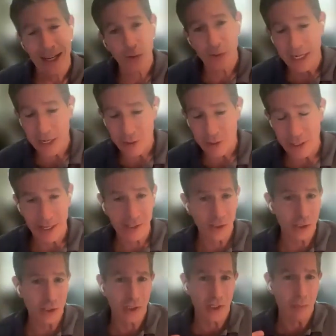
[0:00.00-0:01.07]
Healthcare
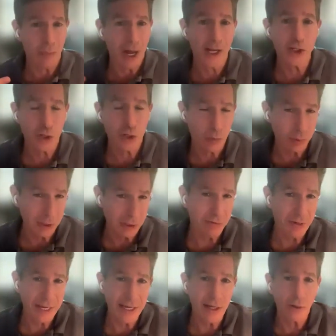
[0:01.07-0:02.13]
has
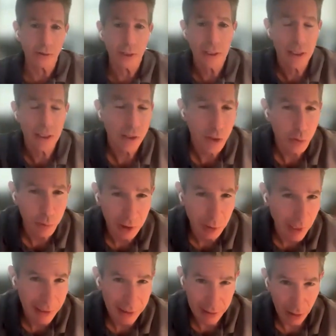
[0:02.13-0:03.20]
demonstrably failed to
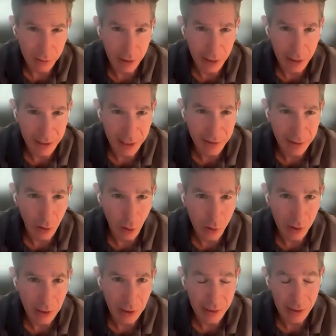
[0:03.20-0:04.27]
really make a dent in
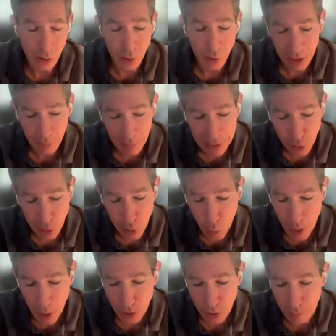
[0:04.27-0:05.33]
those things. So to get back to your
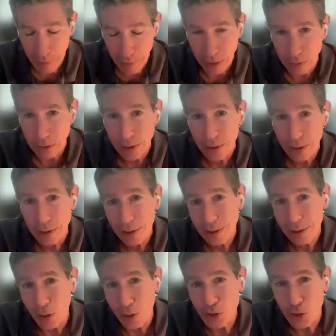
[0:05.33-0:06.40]
question about,
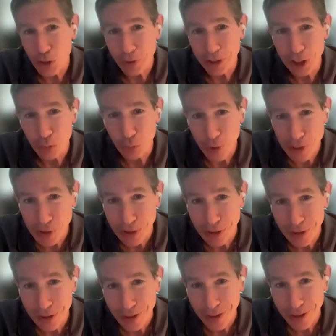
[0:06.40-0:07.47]
is there really a
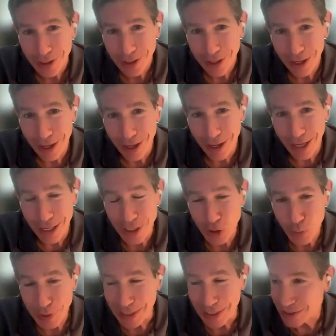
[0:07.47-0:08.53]
risk
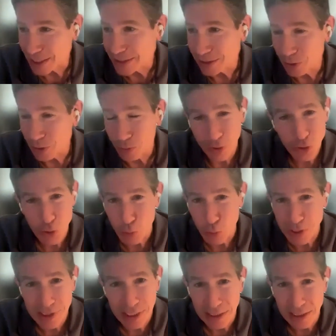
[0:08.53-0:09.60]
at doing it? It's like, well, there's a
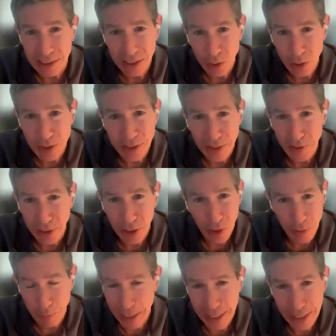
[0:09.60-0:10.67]
risk at continuing down the
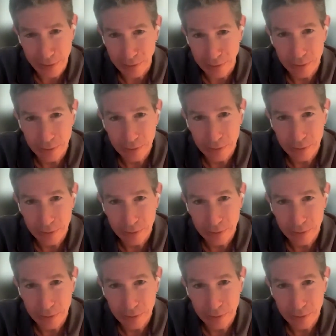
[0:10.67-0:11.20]
current path,